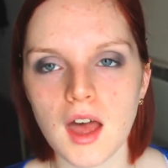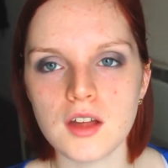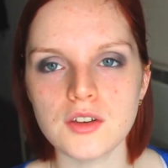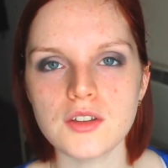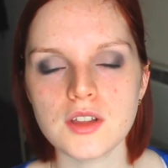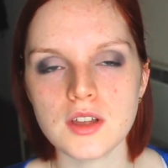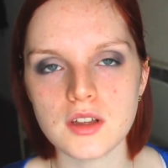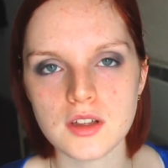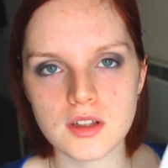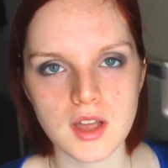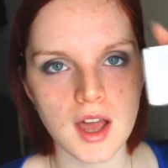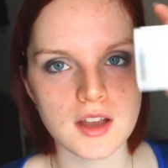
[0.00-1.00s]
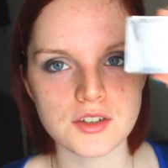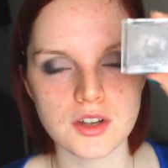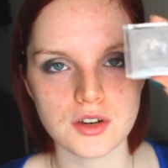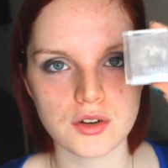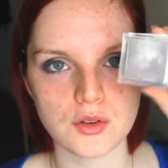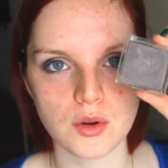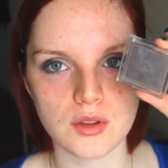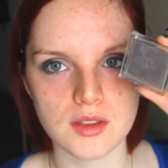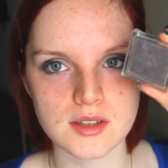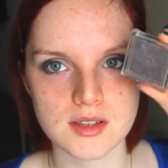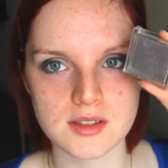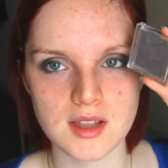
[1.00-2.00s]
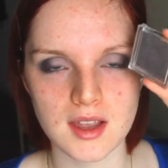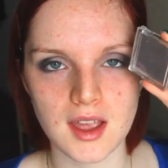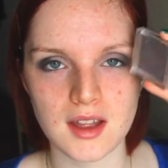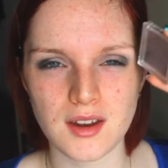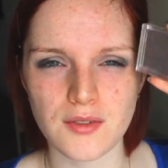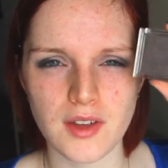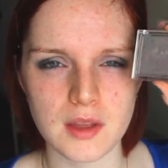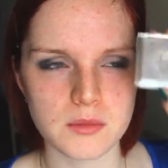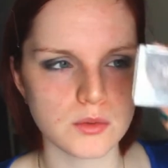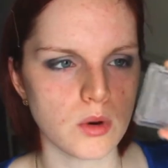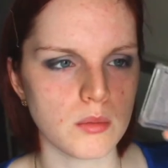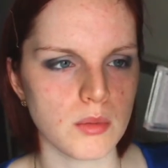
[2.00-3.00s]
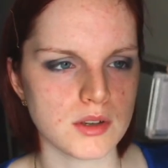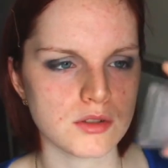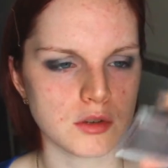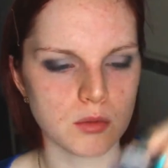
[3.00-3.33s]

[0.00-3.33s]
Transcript: Another eyeshadow. This is again a Famous one by Sue